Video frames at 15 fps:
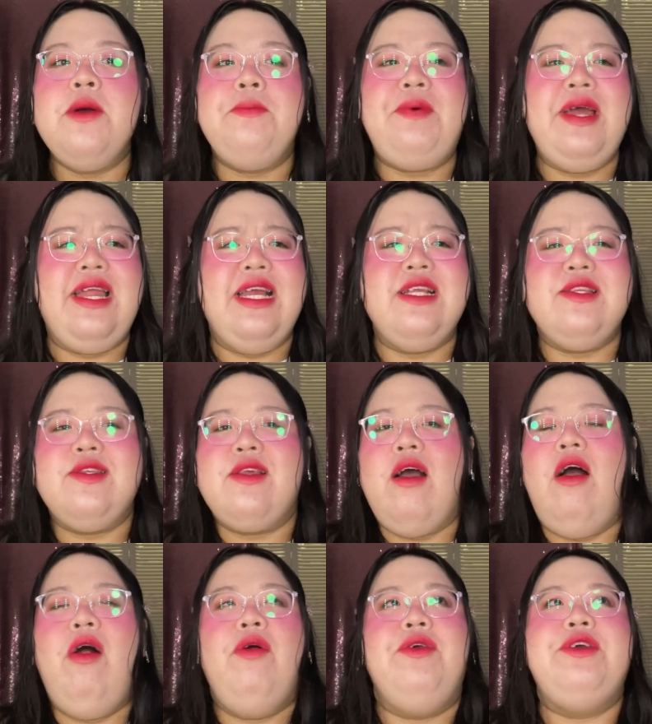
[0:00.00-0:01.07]
But it's
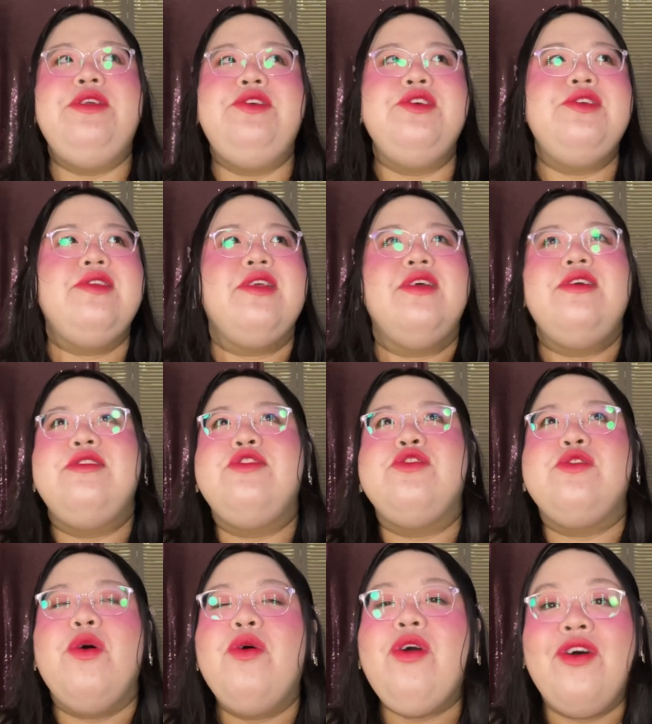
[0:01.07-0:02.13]

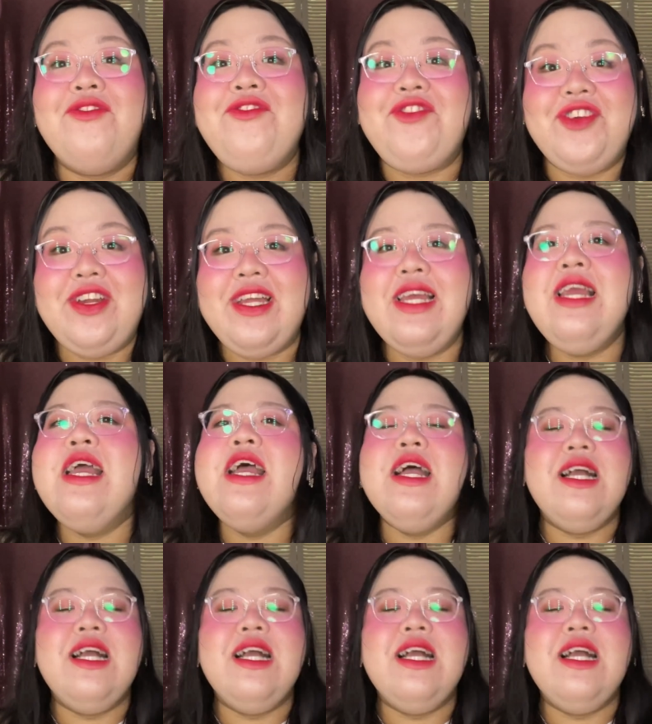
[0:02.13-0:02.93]
so comforting.